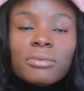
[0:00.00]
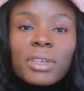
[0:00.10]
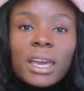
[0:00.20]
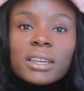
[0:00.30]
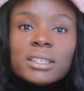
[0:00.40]

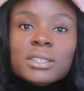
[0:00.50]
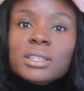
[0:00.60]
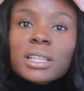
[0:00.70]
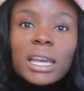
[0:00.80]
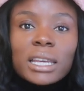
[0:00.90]
that
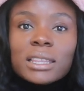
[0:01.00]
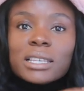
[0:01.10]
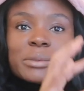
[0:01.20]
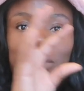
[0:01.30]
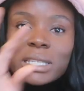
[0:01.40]
into like
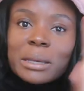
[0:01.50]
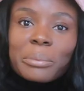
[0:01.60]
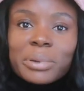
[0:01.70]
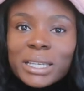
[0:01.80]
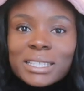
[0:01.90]
these
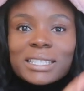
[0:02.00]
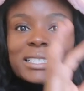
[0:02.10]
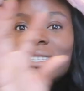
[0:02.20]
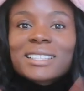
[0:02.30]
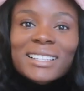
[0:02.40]
missing
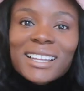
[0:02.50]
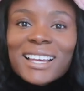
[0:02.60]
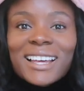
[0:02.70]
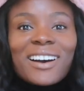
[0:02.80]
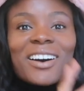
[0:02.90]
pieces,
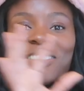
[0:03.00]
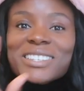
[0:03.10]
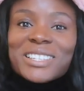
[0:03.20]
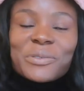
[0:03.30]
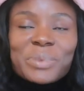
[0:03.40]
all
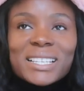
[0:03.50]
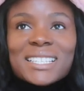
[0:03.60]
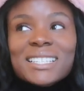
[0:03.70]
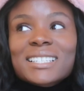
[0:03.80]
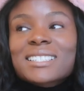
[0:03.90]
these different
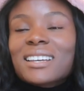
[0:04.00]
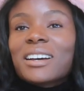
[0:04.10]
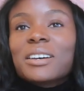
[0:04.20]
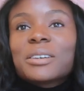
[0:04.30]
pieces.